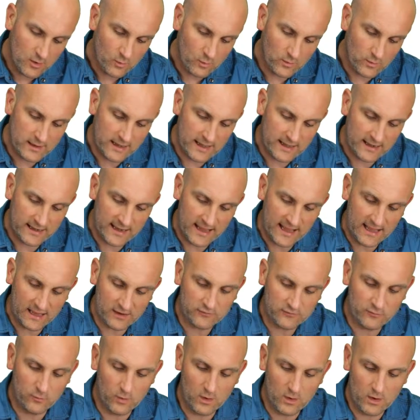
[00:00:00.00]
we had
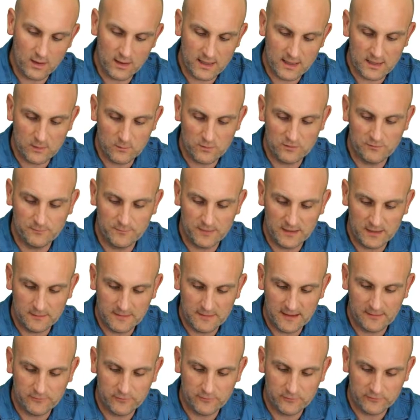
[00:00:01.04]
x, y was being
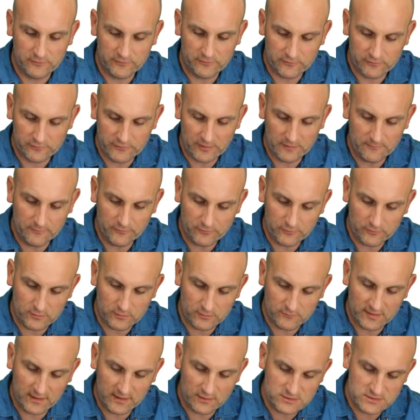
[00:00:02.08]
mapped onto some sort
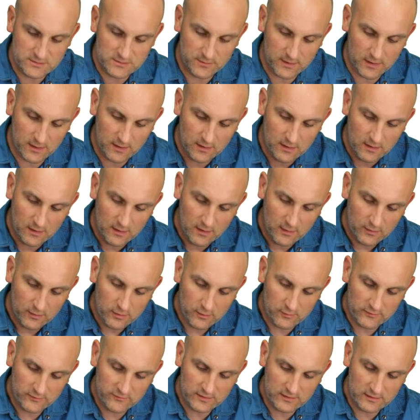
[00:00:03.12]
of algebra
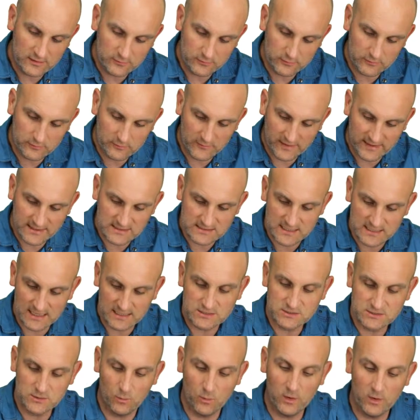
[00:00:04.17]
that was equal to x
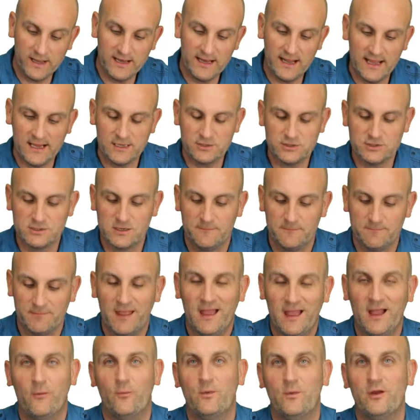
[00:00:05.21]
dashed and y dashed,
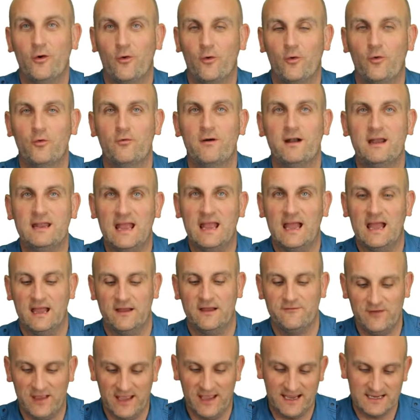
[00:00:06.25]
and we already
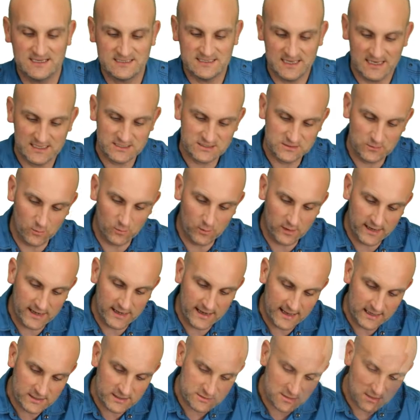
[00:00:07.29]
have x dashed and y
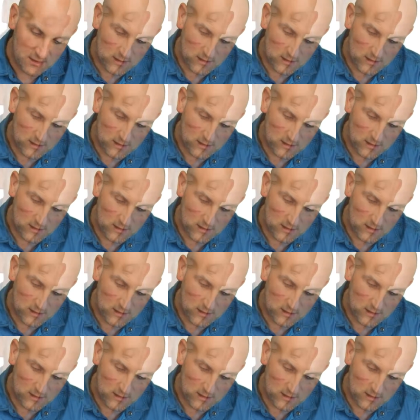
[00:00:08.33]
dashed.